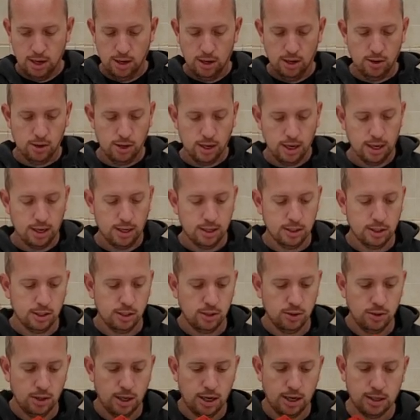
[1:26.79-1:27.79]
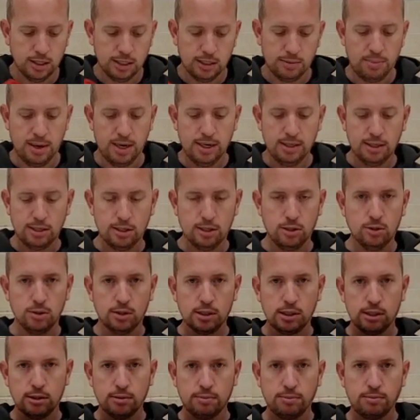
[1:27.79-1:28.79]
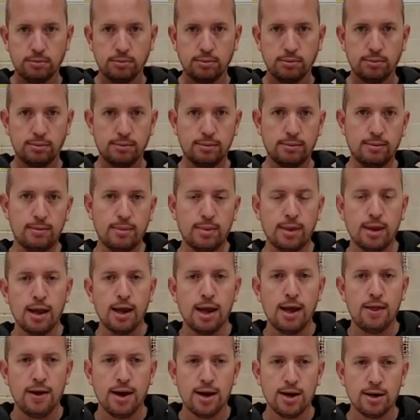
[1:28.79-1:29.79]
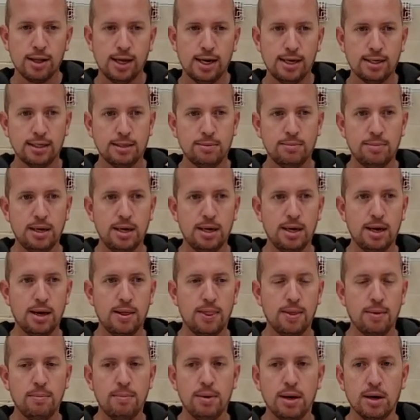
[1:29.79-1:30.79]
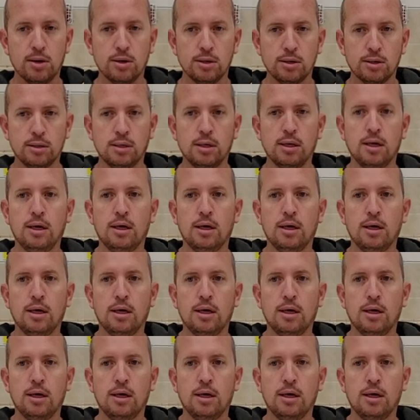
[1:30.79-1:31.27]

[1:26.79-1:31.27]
who get into their spacesuits, and they are allowed to be in the middle.